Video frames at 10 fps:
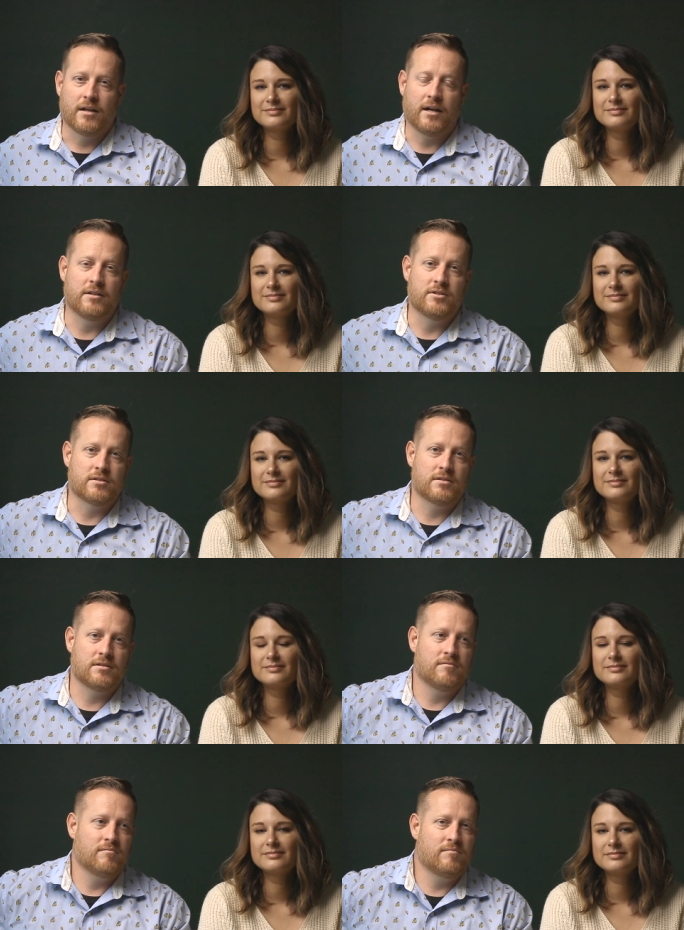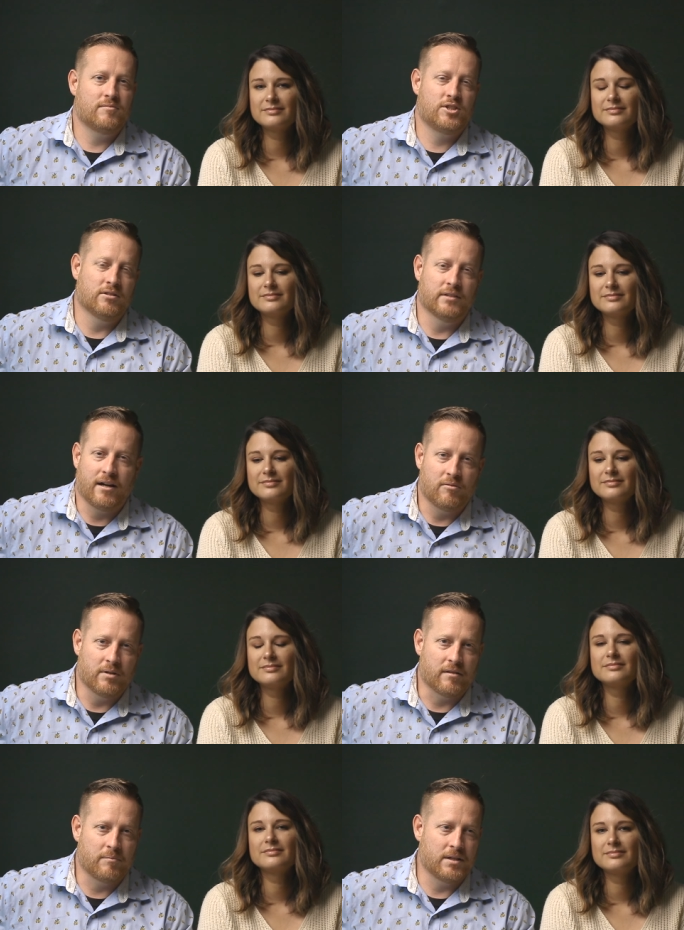Speaker 1: kind of just chilled out
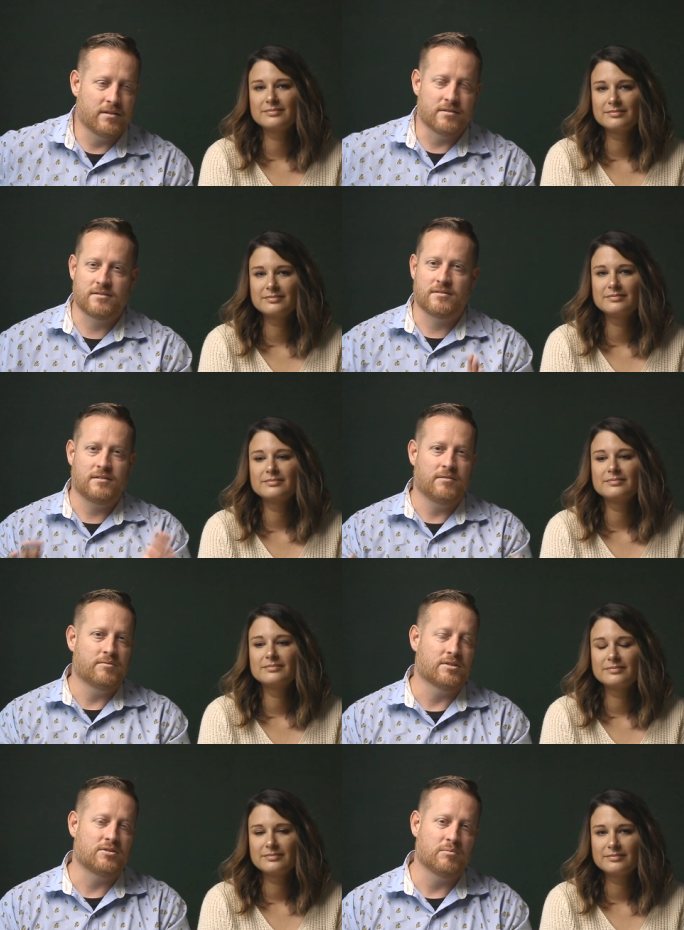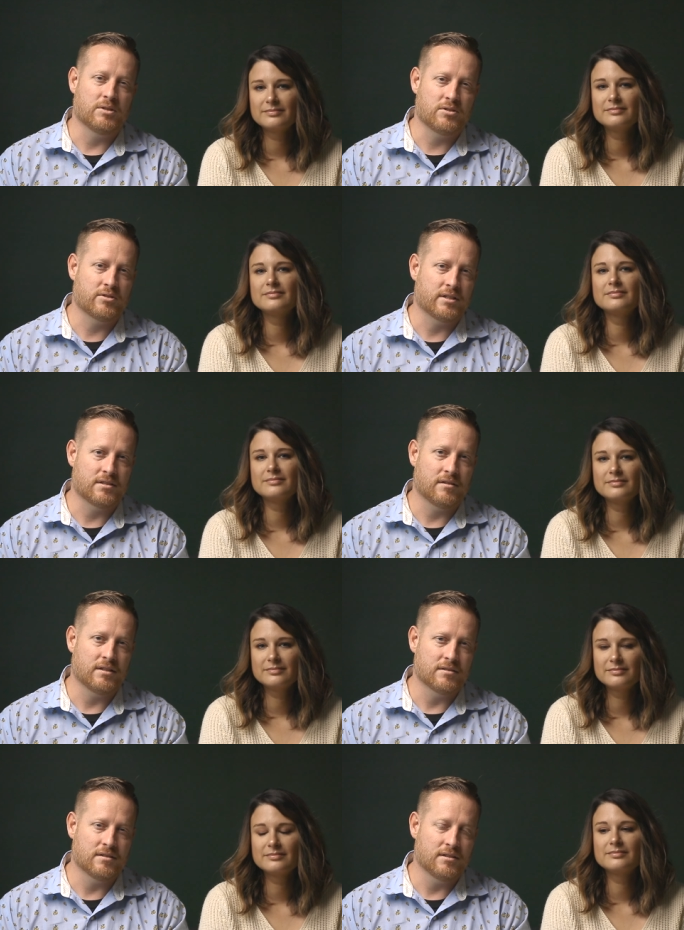with because it was just too much stress and
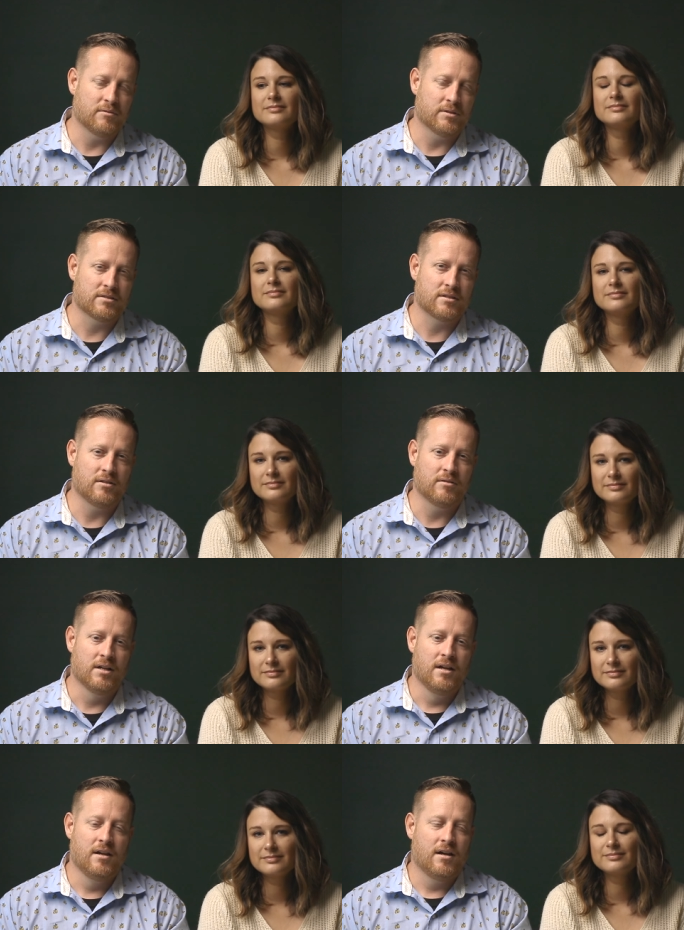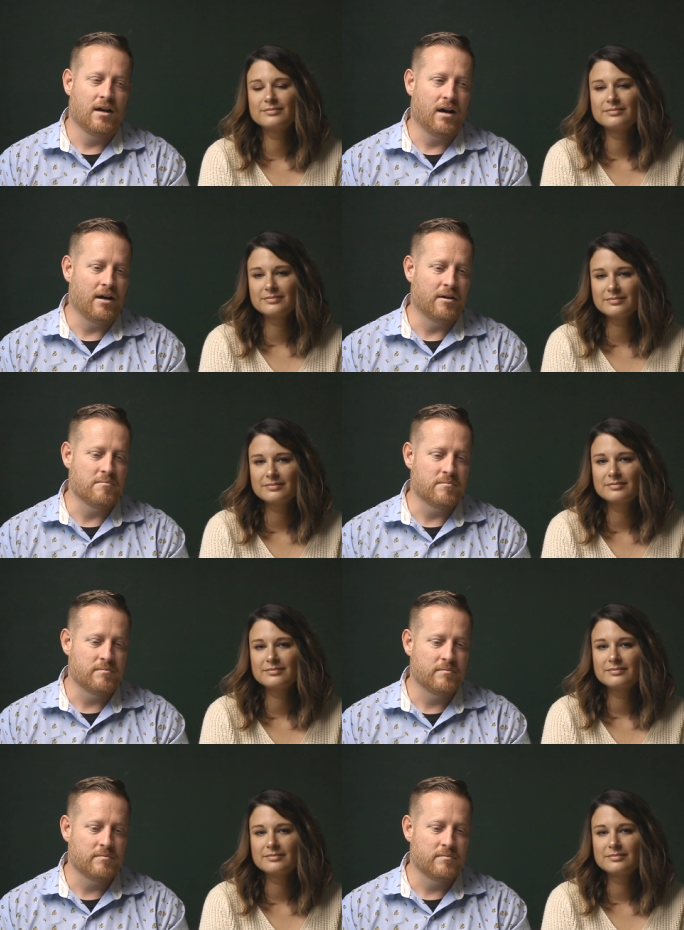things to deal with. So um,